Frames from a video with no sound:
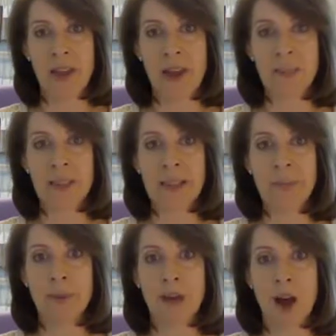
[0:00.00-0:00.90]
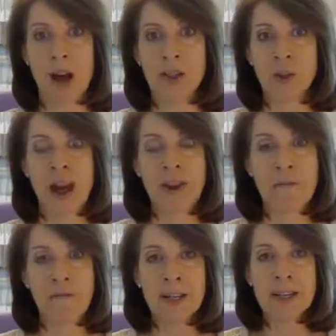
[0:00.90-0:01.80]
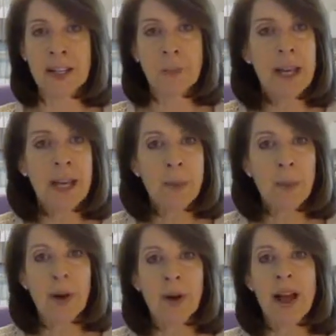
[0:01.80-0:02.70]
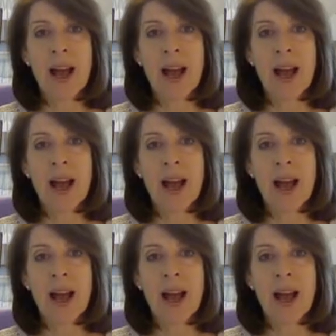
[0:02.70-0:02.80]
Emily, because you had a finicky paper,